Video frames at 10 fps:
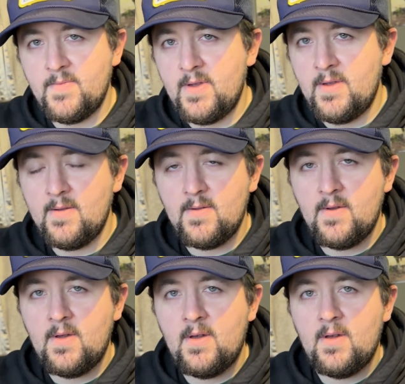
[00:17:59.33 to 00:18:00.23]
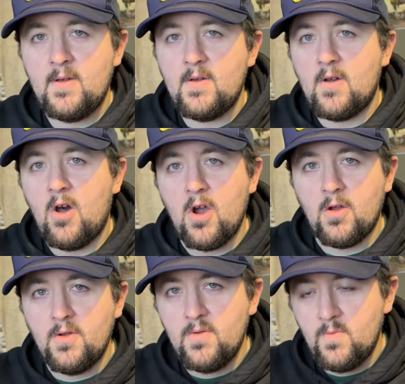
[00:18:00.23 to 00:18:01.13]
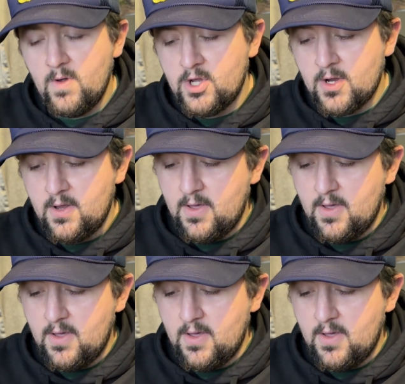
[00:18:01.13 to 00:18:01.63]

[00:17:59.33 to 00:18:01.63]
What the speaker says: be hard, rigid.